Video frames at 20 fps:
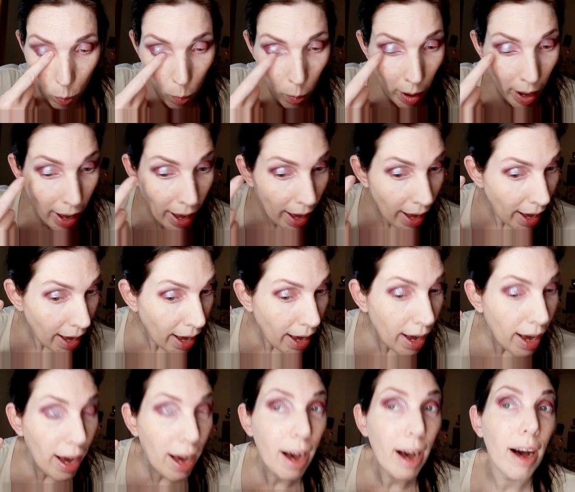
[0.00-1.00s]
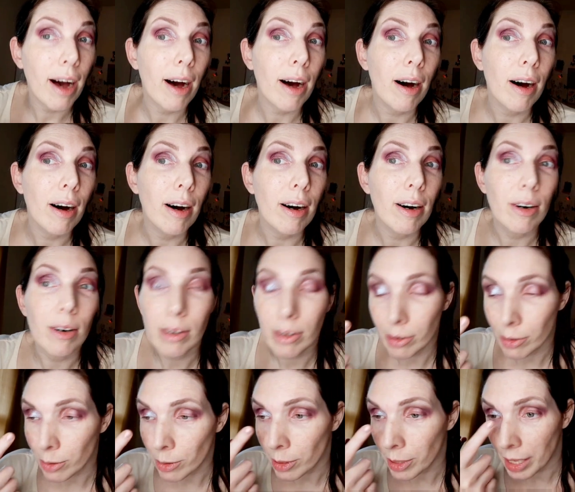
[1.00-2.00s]
Wow.
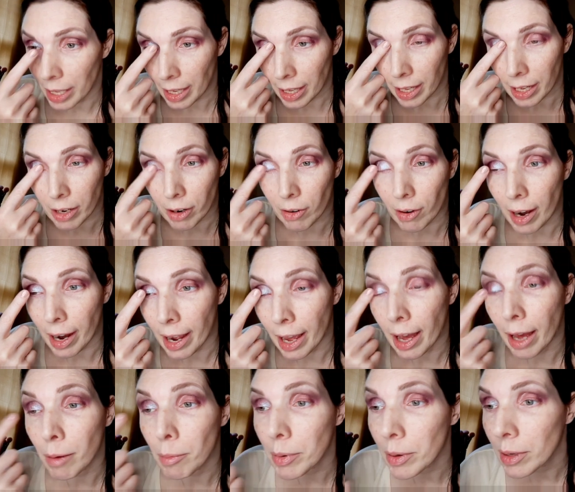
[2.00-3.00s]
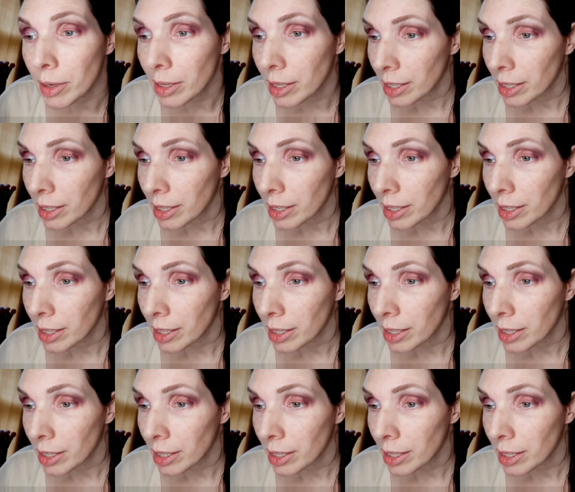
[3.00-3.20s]
Holy crap.